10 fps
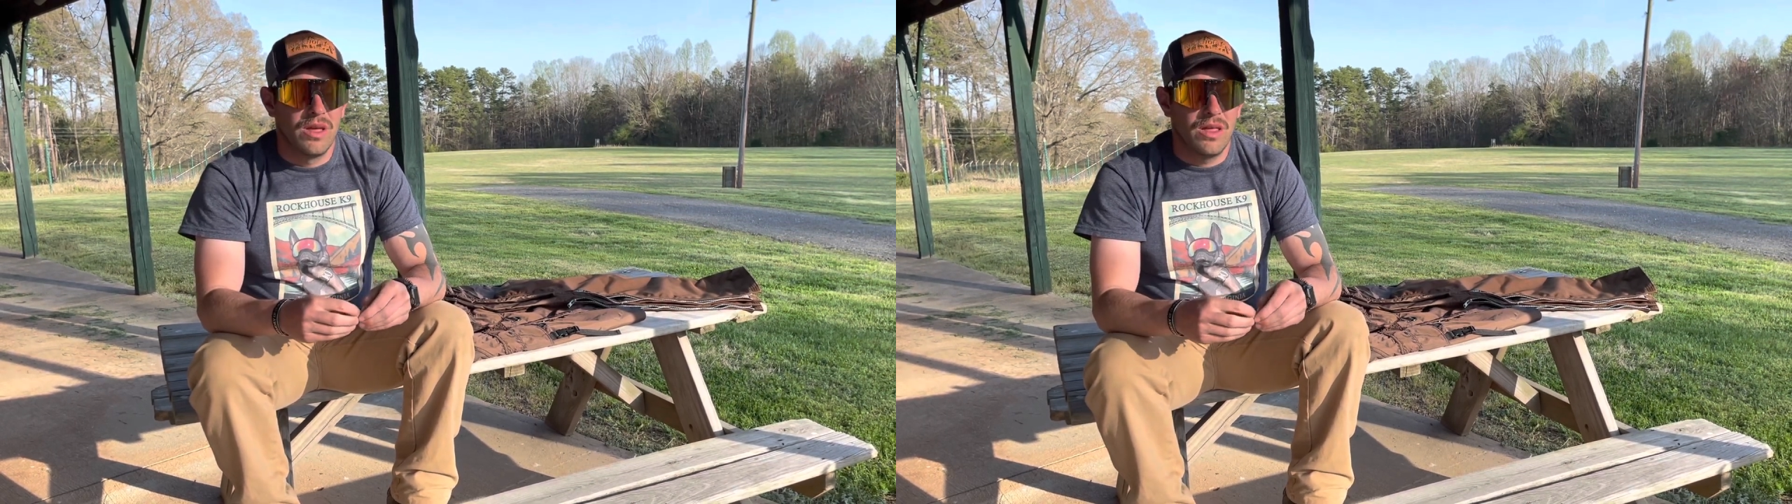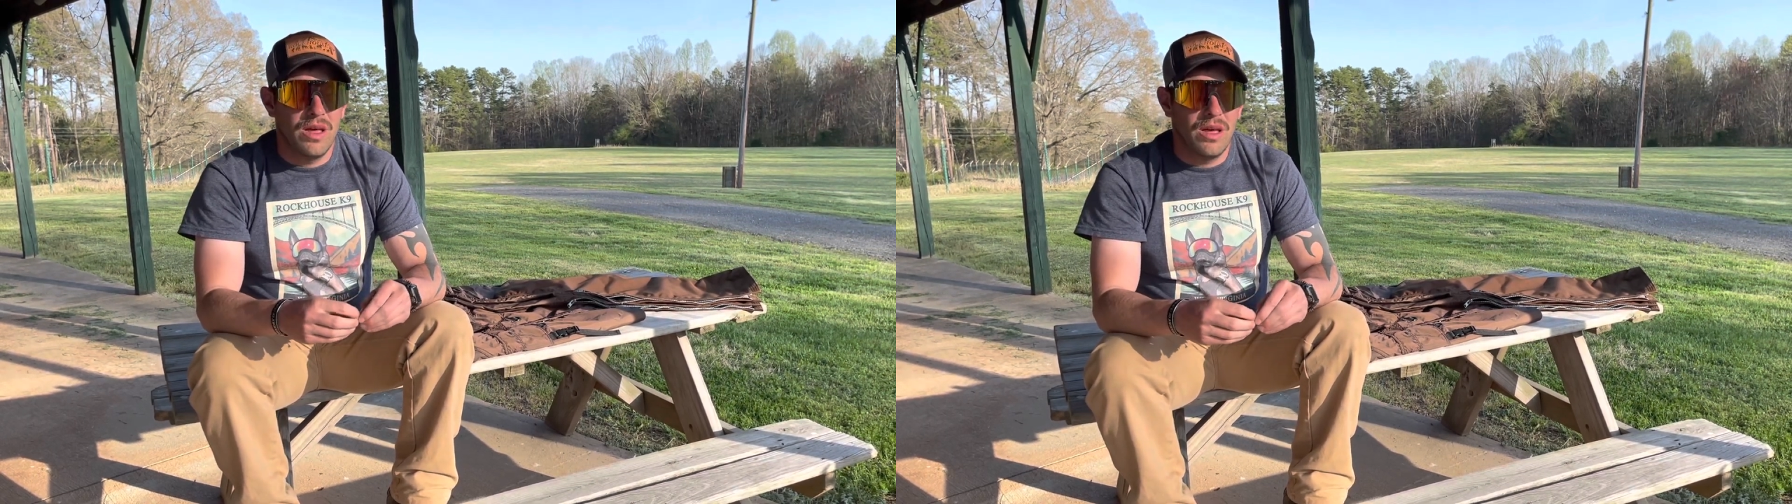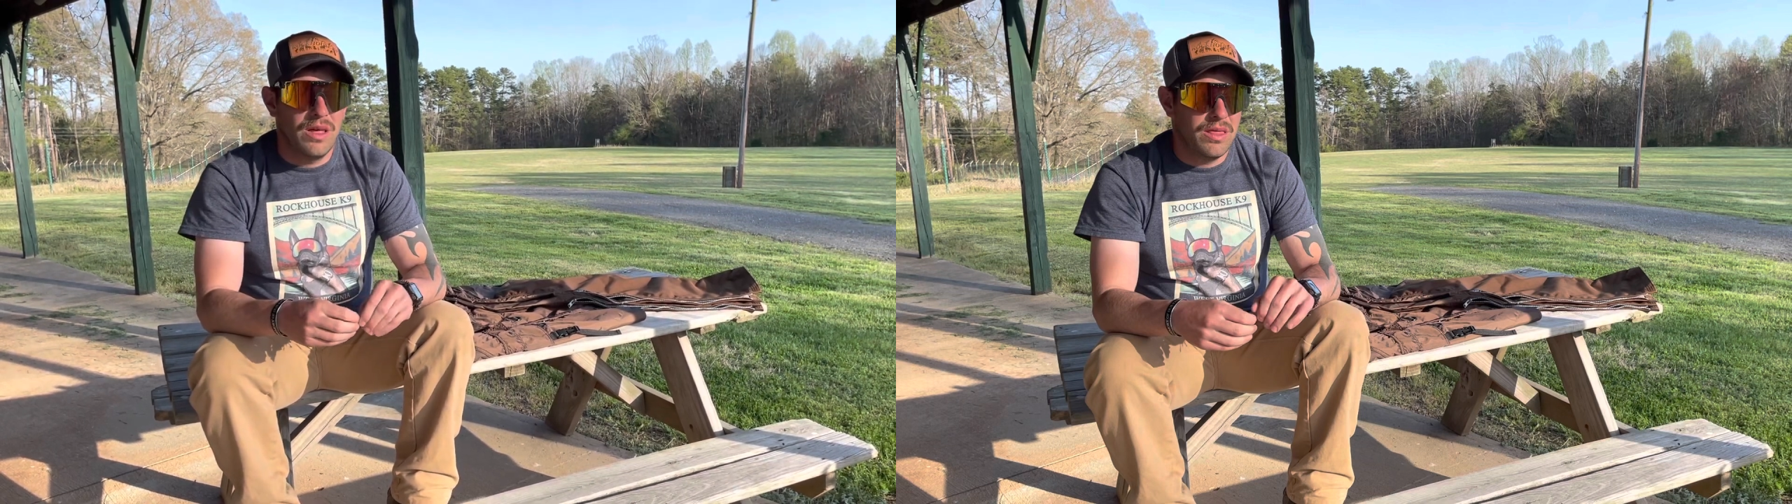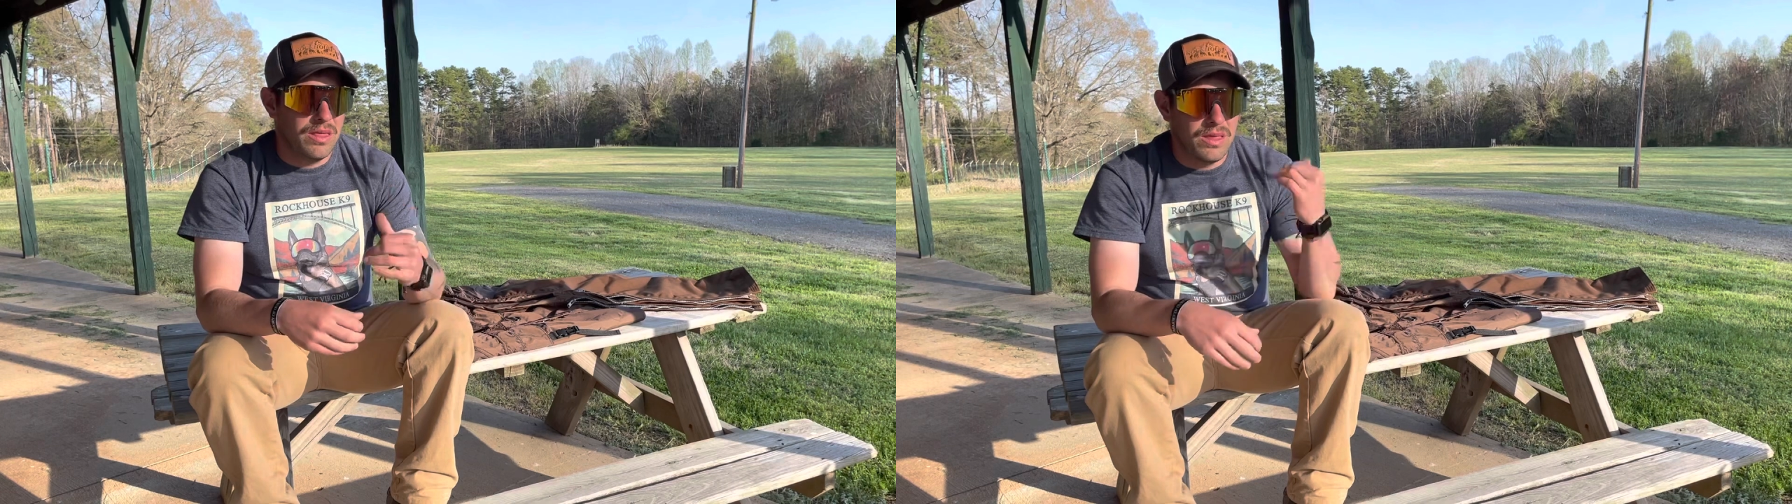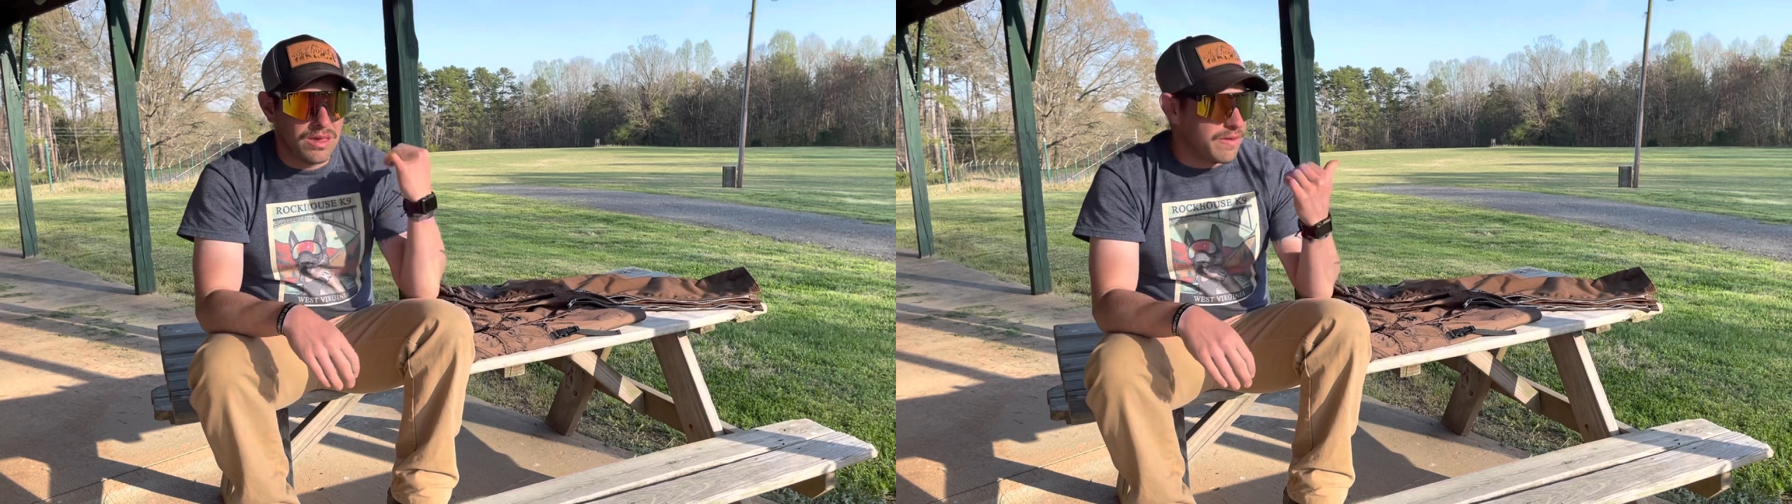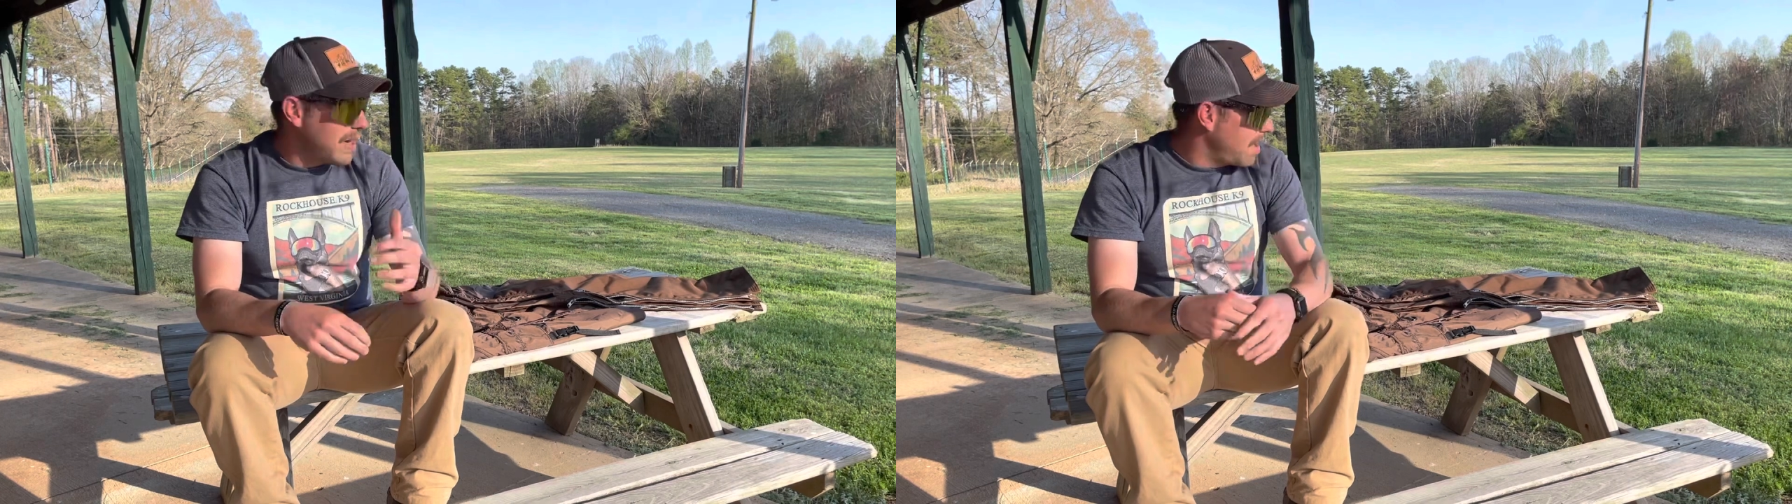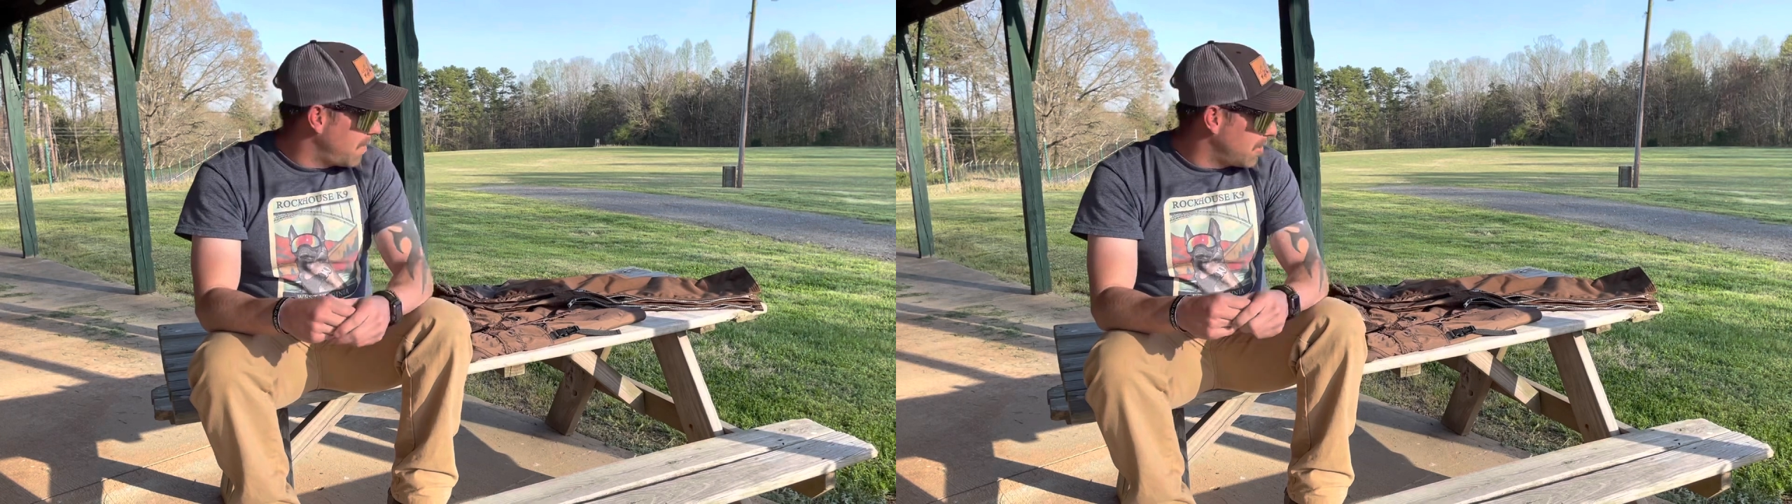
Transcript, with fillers: Uh, the stuff I have here